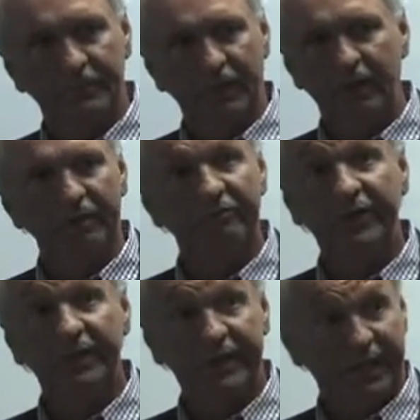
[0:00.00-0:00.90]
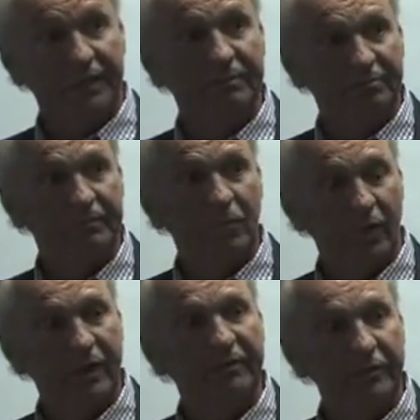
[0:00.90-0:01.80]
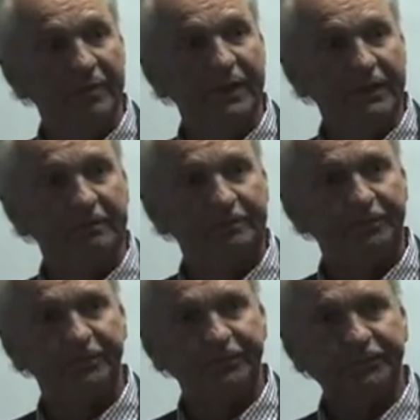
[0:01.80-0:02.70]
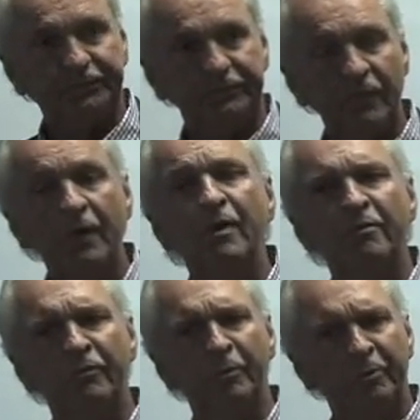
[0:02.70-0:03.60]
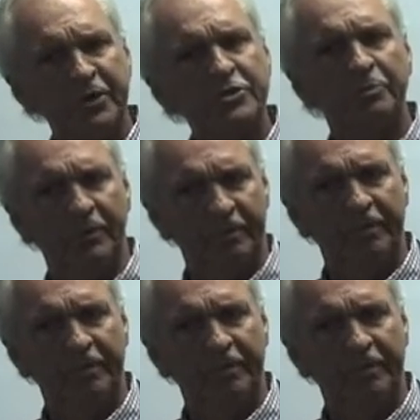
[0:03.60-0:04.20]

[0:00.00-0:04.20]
I'll never forget that. Where have you been? From a principal.